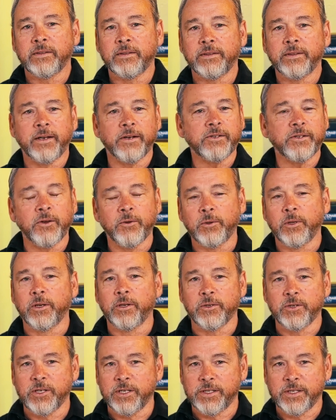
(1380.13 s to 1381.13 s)
There's no little
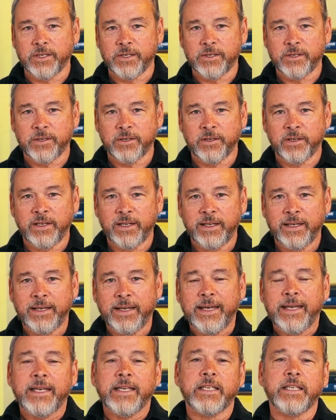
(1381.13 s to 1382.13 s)
Jesus.
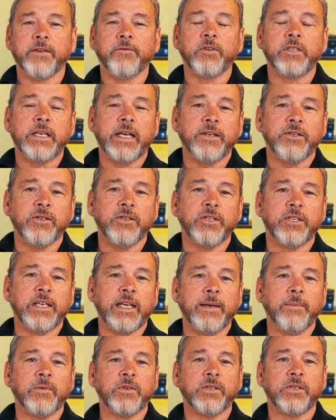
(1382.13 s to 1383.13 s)
His invitation
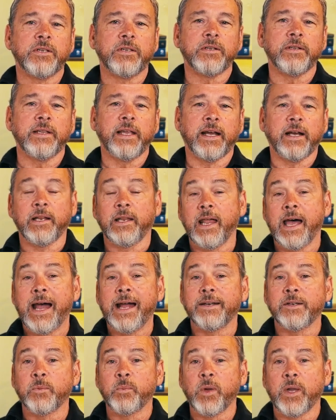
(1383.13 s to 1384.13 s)
seems like a
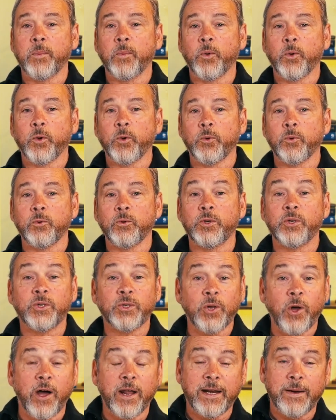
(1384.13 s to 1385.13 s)
lot to people who
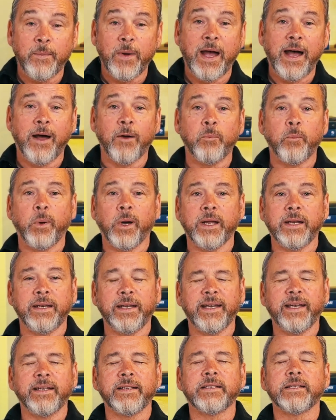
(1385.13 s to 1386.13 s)
sought him out, but
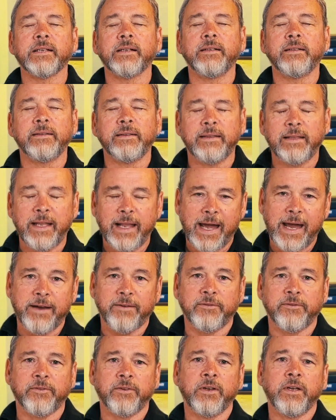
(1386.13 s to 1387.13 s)
it's
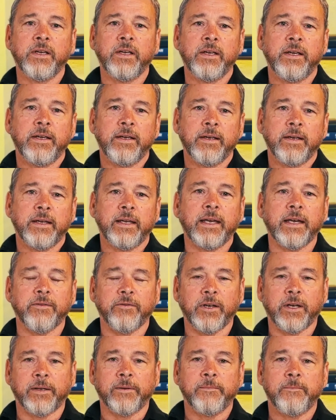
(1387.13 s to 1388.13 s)
life
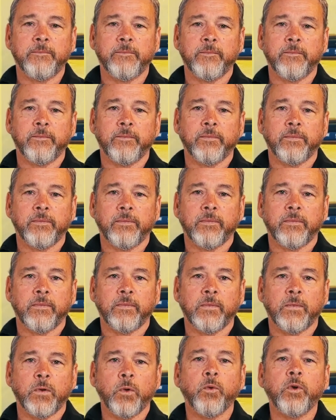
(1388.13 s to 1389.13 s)
giving.
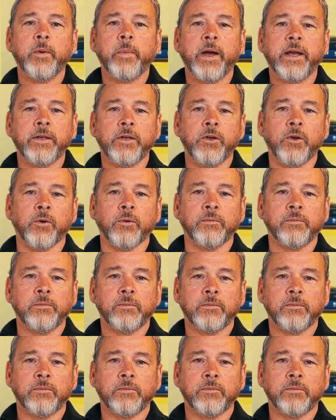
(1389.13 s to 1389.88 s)
What about you?